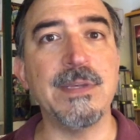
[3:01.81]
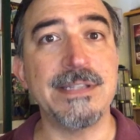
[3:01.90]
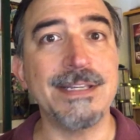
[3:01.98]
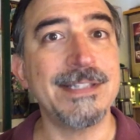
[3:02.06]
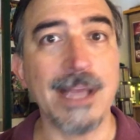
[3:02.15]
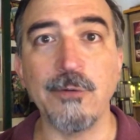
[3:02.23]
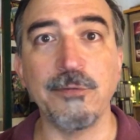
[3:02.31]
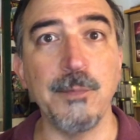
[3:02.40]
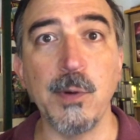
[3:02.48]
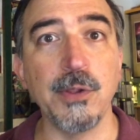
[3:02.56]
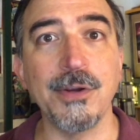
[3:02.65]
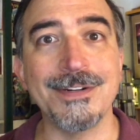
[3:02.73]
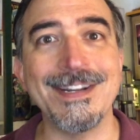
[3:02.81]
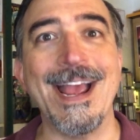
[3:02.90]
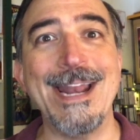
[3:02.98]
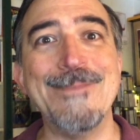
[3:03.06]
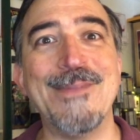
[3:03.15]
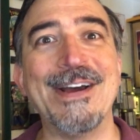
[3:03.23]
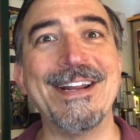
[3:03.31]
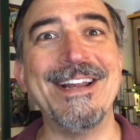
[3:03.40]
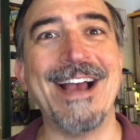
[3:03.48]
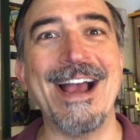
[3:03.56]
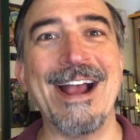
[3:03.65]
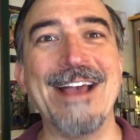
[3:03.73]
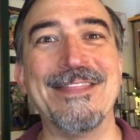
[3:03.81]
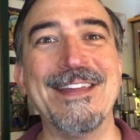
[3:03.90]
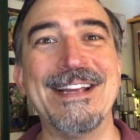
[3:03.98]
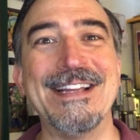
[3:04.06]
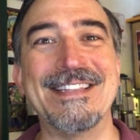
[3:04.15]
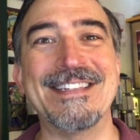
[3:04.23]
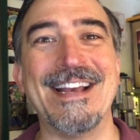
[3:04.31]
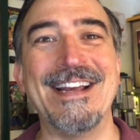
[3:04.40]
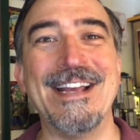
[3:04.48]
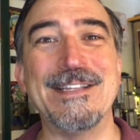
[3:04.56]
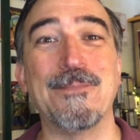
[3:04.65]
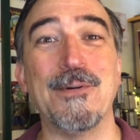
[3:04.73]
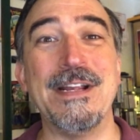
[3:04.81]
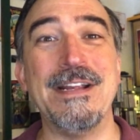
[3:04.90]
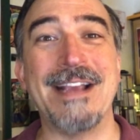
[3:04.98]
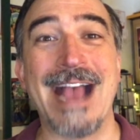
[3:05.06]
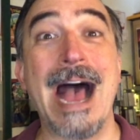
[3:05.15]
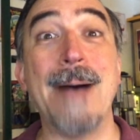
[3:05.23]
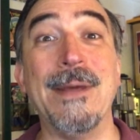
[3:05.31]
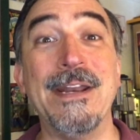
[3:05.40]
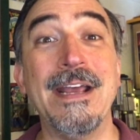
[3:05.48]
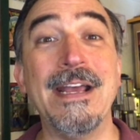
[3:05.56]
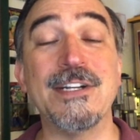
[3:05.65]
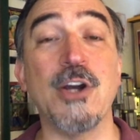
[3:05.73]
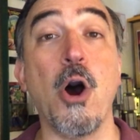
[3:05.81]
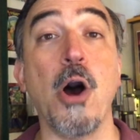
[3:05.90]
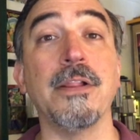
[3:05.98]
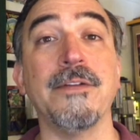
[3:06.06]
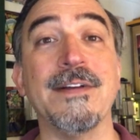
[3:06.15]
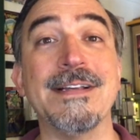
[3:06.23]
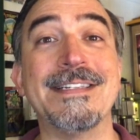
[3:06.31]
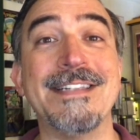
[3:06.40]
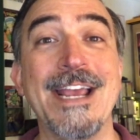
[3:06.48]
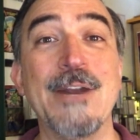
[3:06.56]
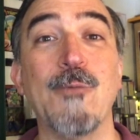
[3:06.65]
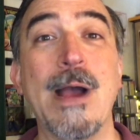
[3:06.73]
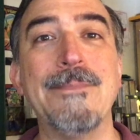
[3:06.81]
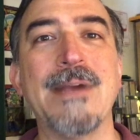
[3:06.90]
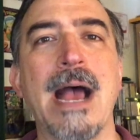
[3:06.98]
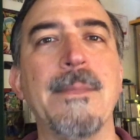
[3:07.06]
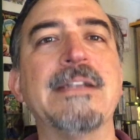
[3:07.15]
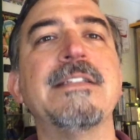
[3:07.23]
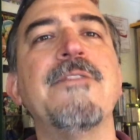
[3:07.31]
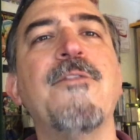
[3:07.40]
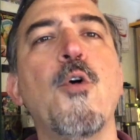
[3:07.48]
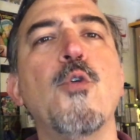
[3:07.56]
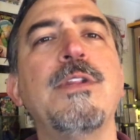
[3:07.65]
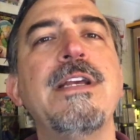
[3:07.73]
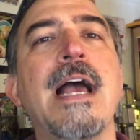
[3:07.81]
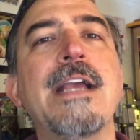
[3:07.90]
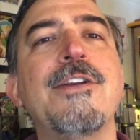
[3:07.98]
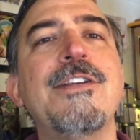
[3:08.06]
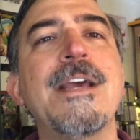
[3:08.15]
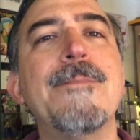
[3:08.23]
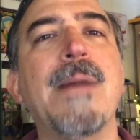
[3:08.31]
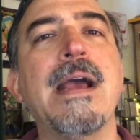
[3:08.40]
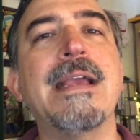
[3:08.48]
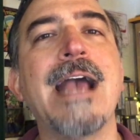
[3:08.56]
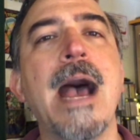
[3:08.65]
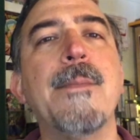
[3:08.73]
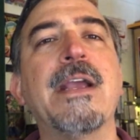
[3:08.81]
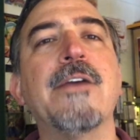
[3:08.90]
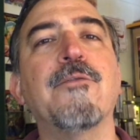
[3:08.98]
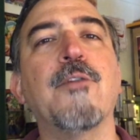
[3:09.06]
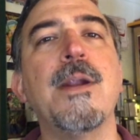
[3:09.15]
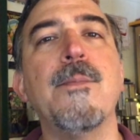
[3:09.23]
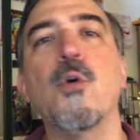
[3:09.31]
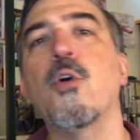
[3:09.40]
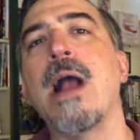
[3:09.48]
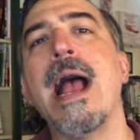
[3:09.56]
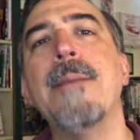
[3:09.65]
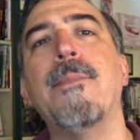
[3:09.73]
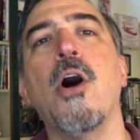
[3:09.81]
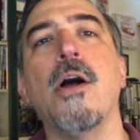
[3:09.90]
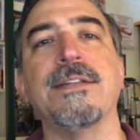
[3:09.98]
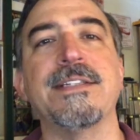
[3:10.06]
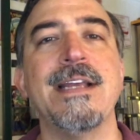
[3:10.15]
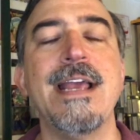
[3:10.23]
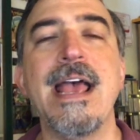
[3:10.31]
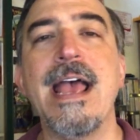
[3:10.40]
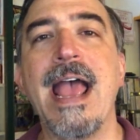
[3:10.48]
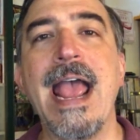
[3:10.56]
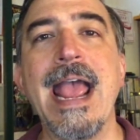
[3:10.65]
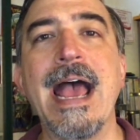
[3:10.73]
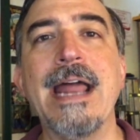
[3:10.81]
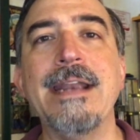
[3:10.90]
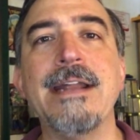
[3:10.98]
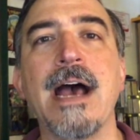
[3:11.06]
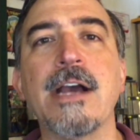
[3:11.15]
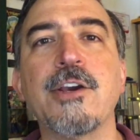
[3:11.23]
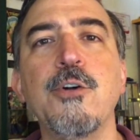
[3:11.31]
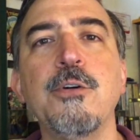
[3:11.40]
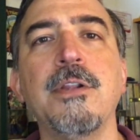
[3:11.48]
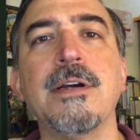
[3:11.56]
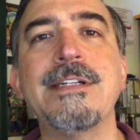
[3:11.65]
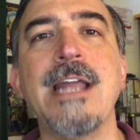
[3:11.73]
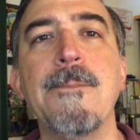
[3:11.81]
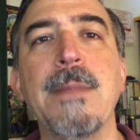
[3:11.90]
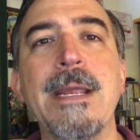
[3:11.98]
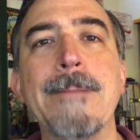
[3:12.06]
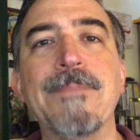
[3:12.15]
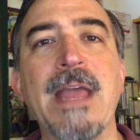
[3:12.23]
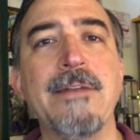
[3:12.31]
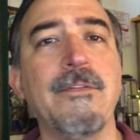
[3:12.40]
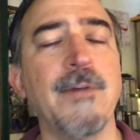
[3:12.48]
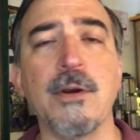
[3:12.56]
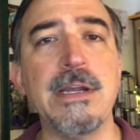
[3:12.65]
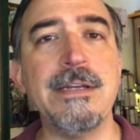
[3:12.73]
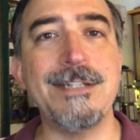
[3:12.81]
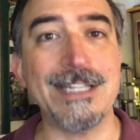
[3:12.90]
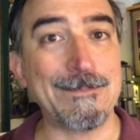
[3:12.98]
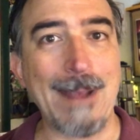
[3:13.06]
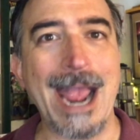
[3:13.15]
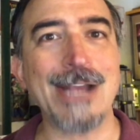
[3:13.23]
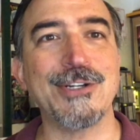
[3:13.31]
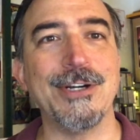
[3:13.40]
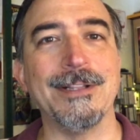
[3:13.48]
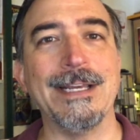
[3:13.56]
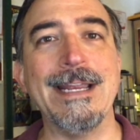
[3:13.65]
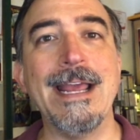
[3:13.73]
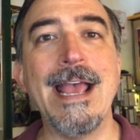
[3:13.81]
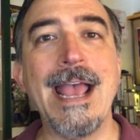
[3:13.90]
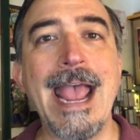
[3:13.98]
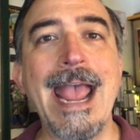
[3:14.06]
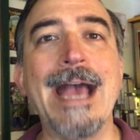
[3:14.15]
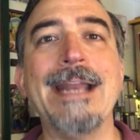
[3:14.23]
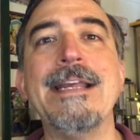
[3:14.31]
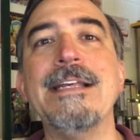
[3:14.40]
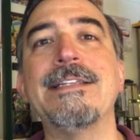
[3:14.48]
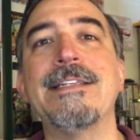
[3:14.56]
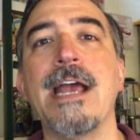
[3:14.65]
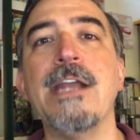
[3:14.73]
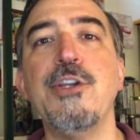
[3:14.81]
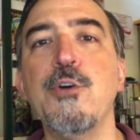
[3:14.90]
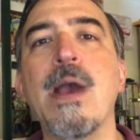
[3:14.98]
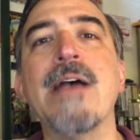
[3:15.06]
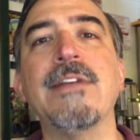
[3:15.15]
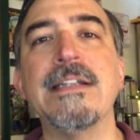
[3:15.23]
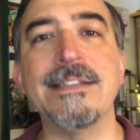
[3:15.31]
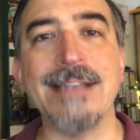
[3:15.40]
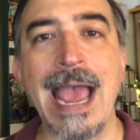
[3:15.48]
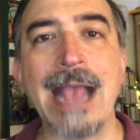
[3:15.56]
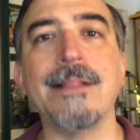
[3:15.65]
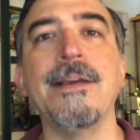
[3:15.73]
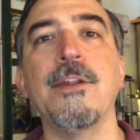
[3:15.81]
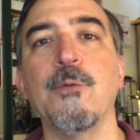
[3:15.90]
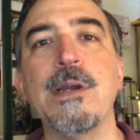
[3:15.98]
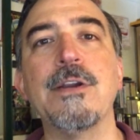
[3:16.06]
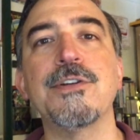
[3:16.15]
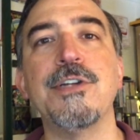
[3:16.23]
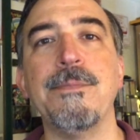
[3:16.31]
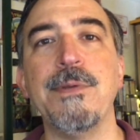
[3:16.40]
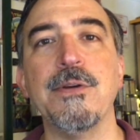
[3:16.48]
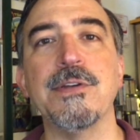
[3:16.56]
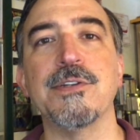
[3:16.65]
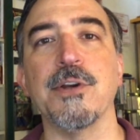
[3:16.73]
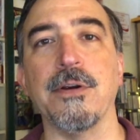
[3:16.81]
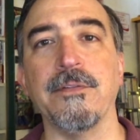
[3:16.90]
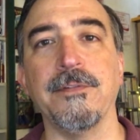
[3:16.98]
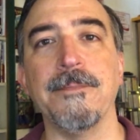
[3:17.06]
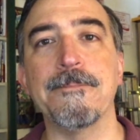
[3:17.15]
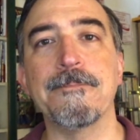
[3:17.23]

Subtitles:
Does this sound familiar to anybody? I think it's pretty common to all of us in webcomics. If only I could get my comic in front of more eyeballs. And Koo looked at me and very dispassionately, and he said, you have exactly the readership you deserve.